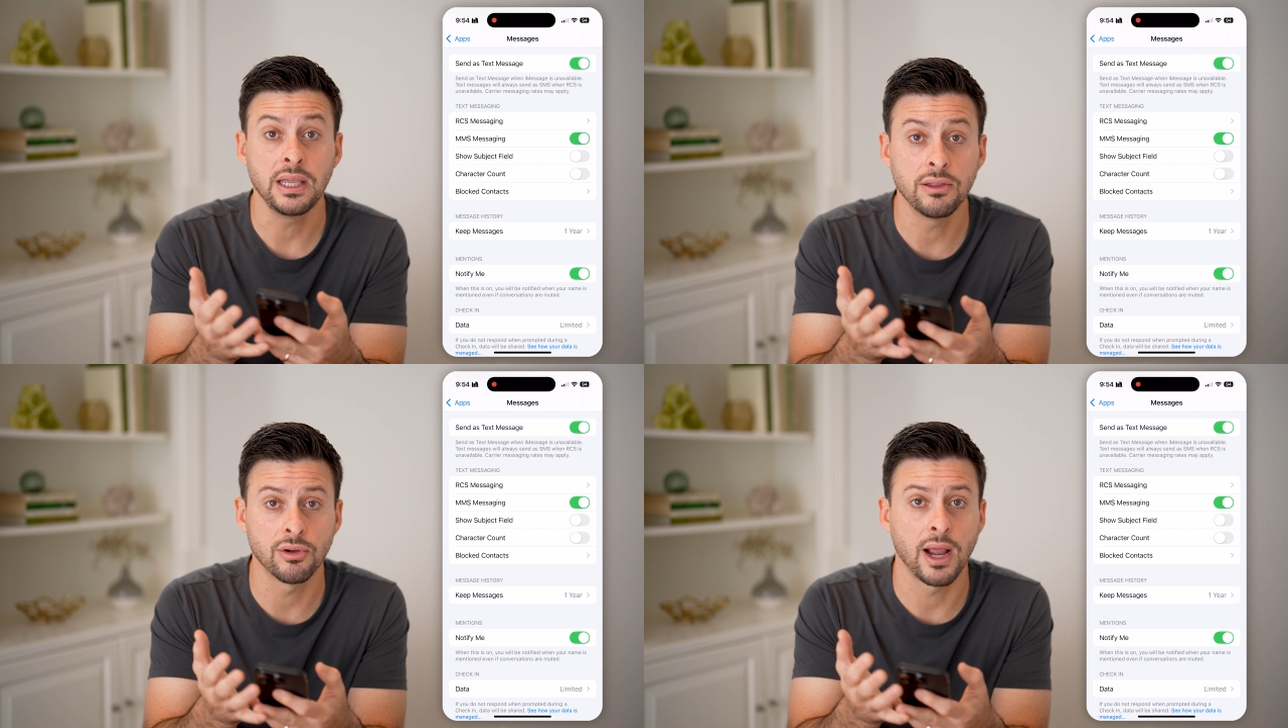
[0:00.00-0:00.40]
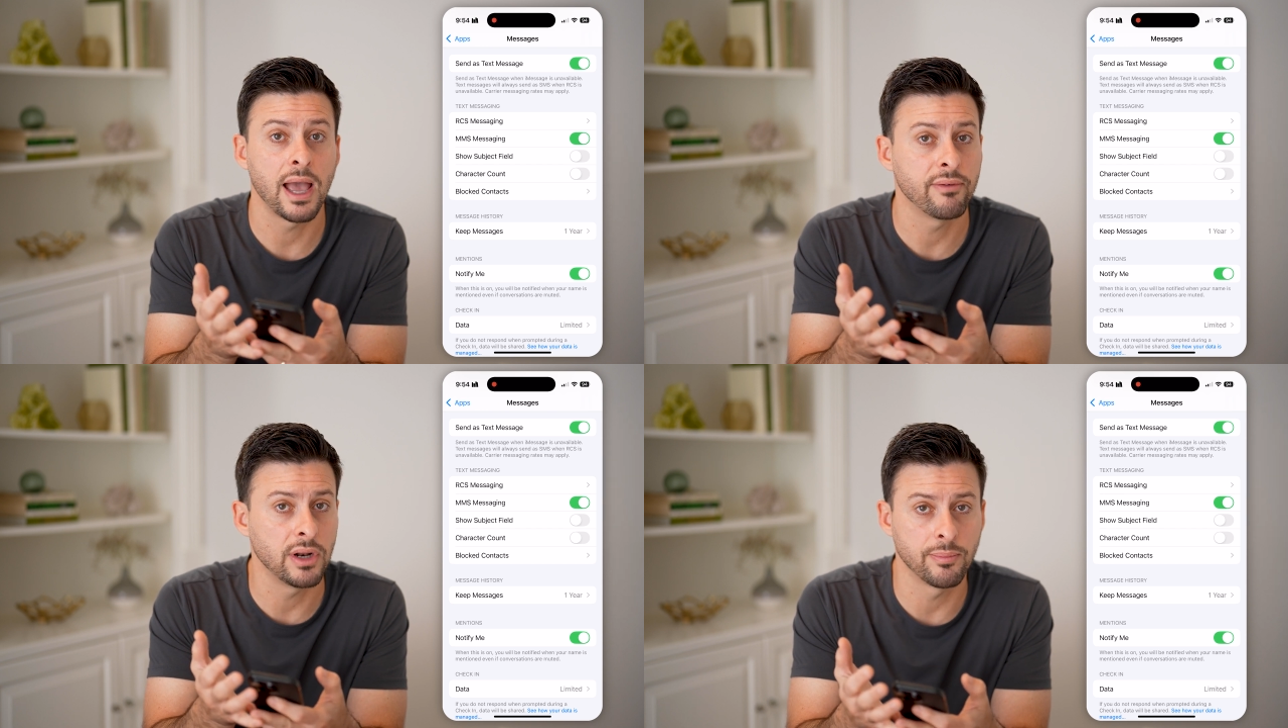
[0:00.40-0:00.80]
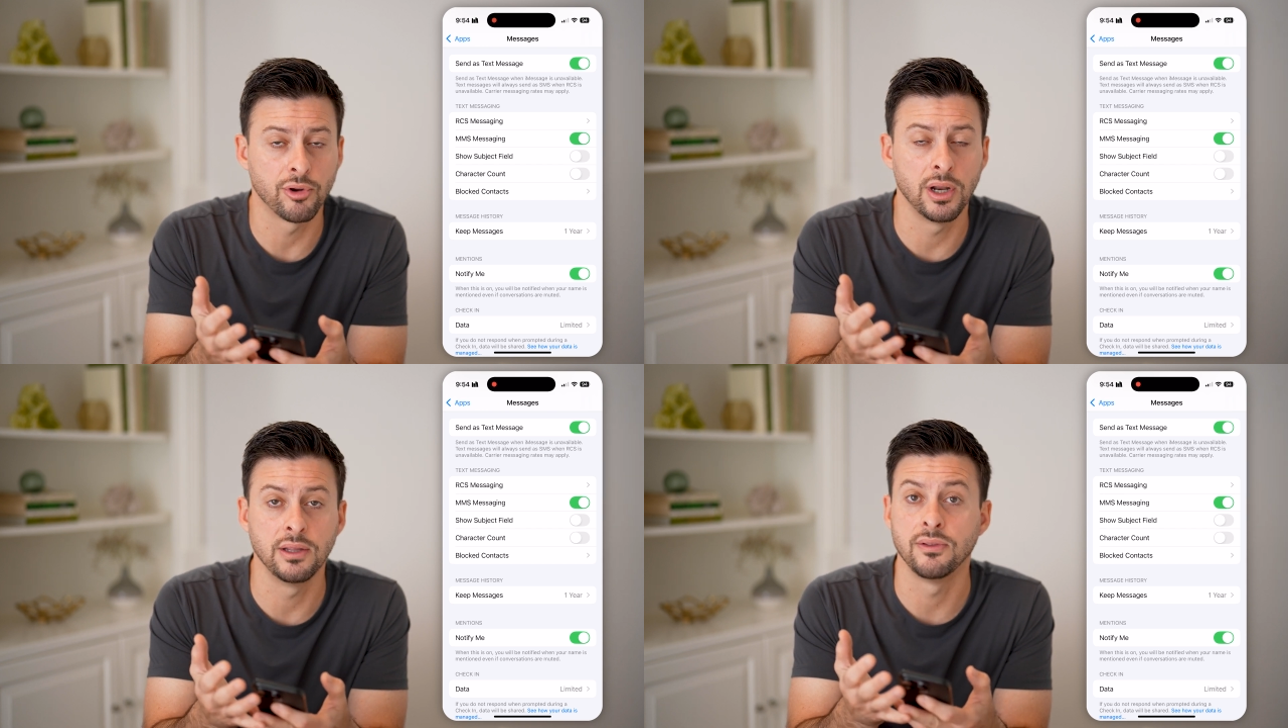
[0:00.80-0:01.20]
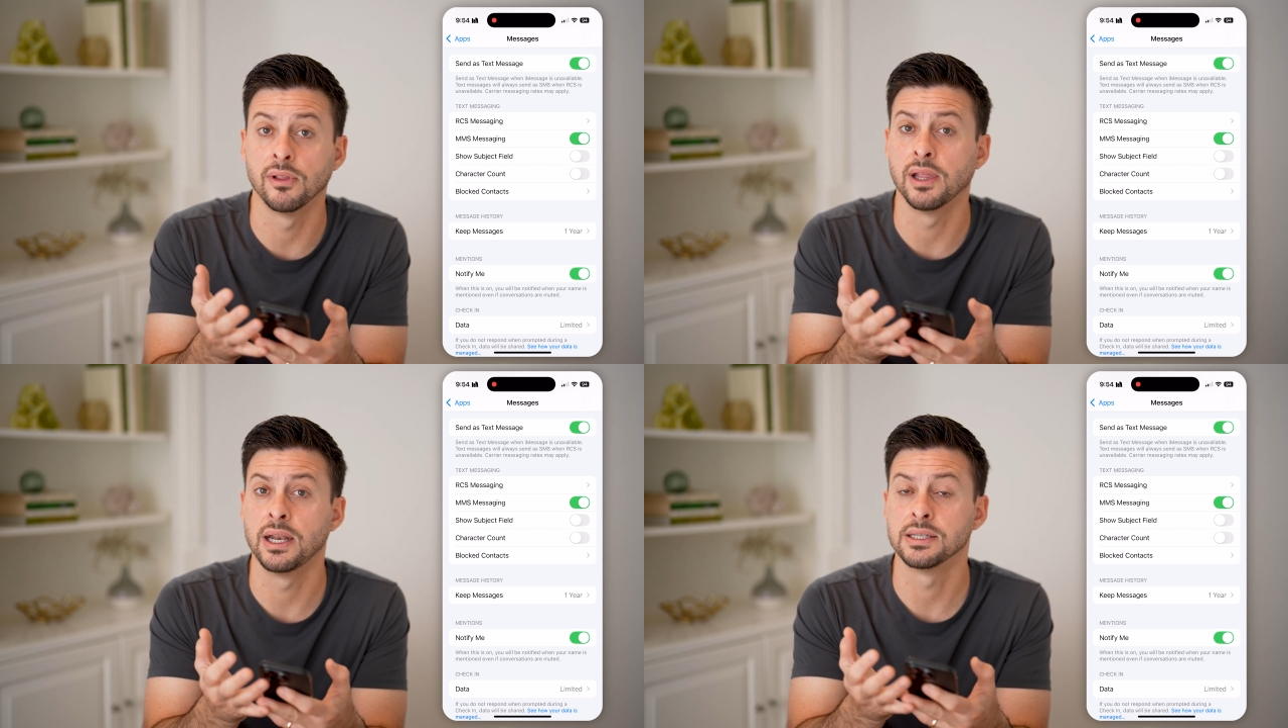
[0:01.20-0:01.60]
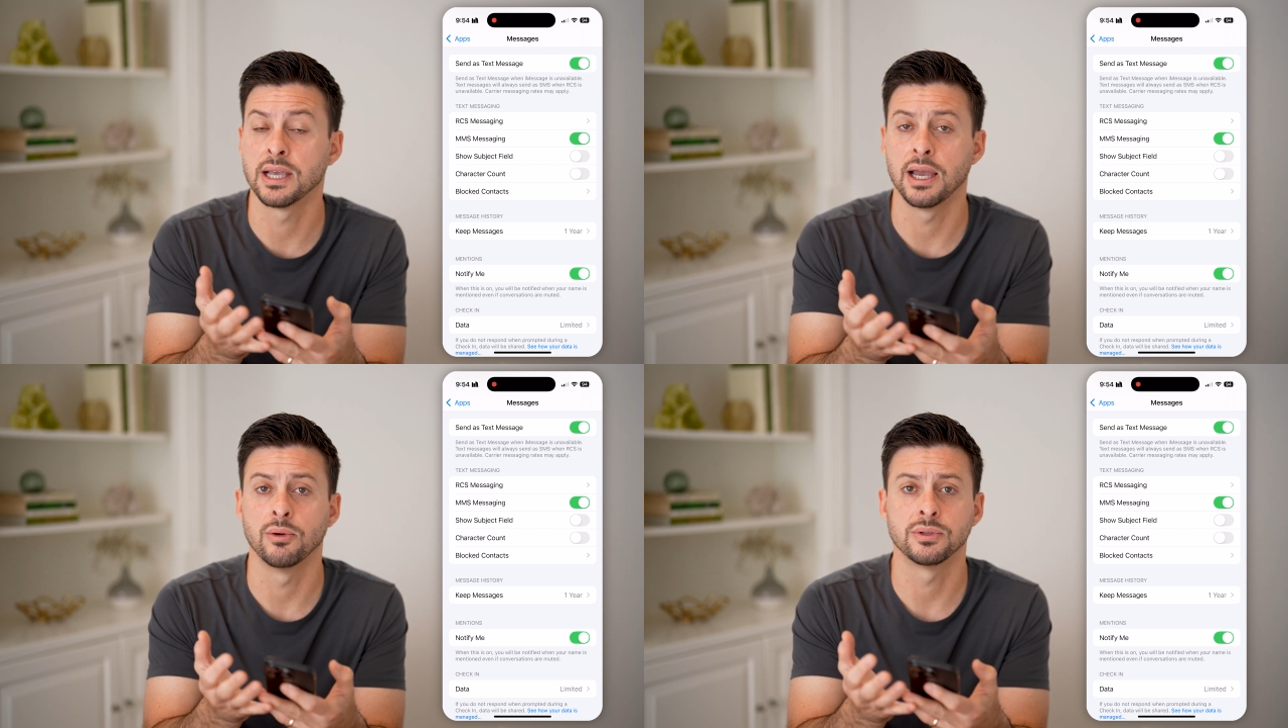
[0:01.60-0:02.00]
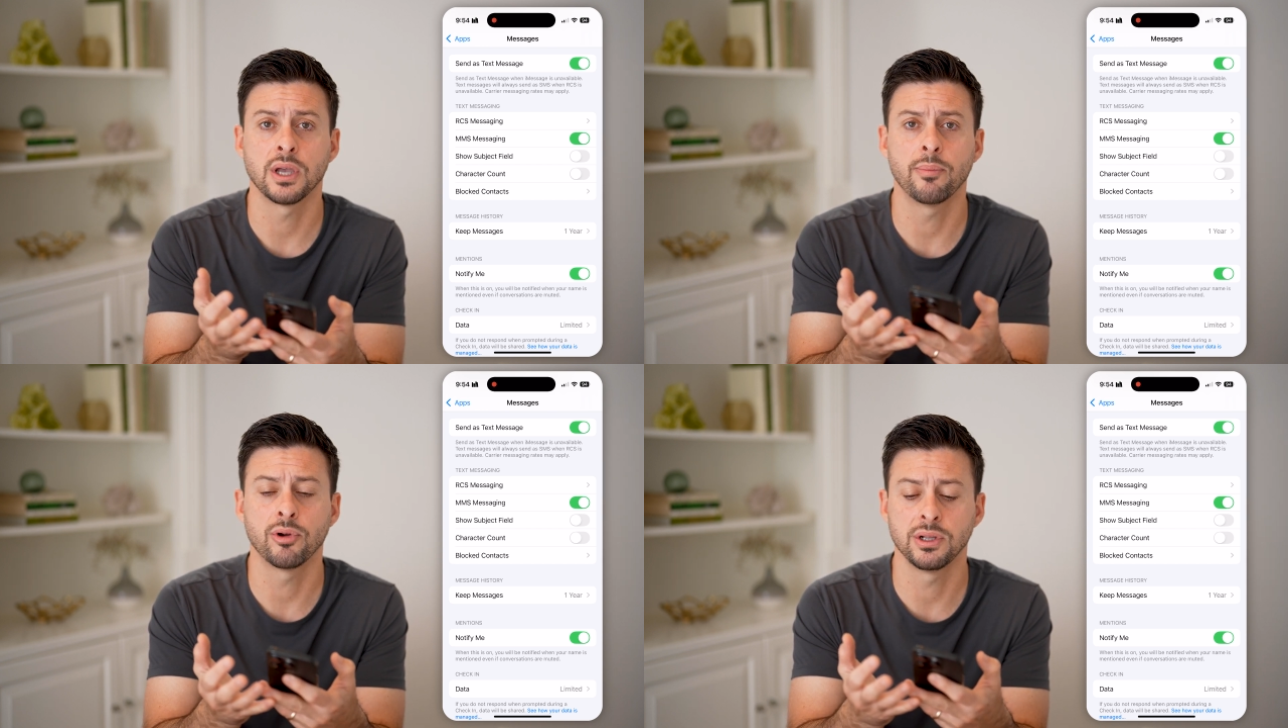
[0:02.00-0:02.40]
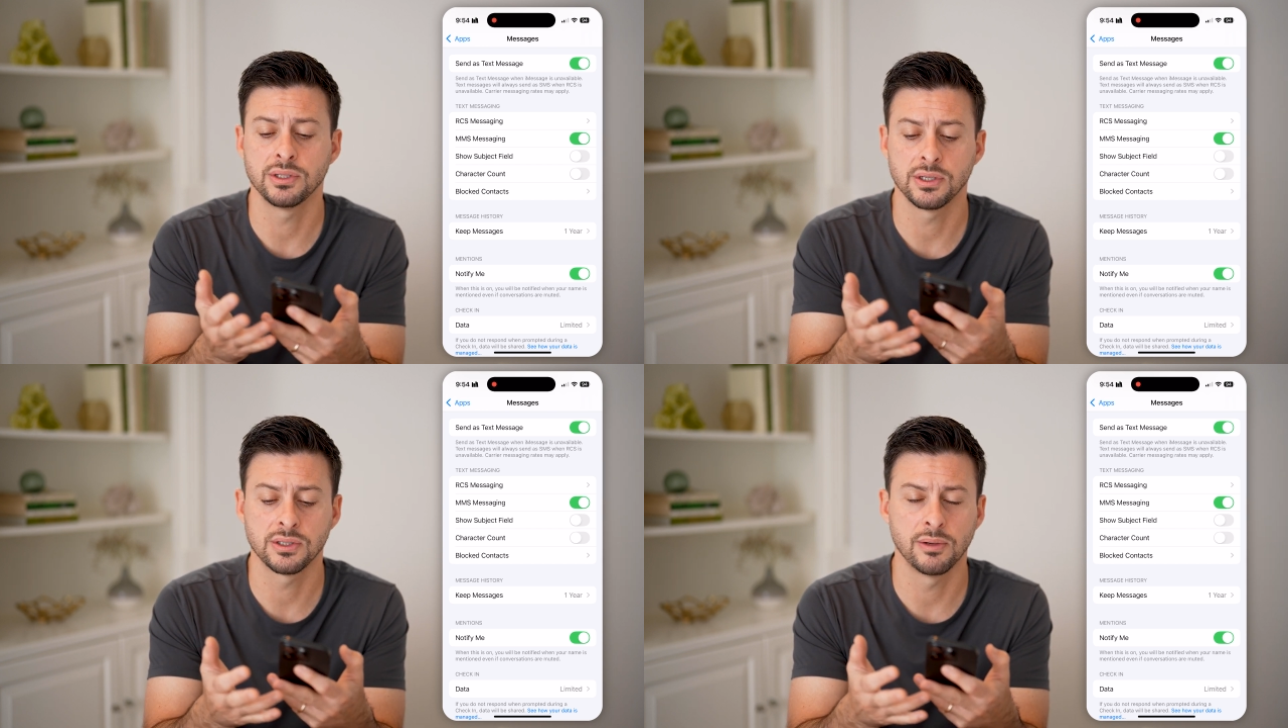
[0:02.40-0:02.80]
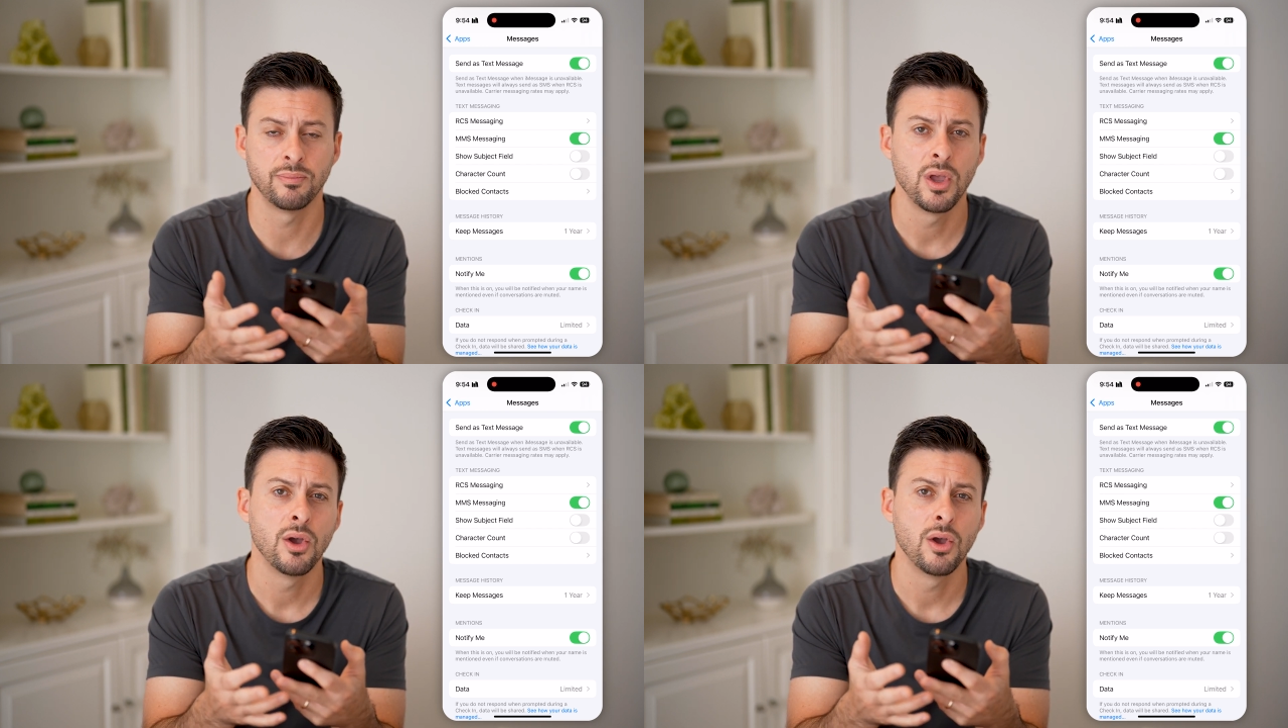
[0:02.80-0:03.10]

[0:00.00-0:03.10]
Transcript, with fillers: either haven't upgraded to the latest iOS operating system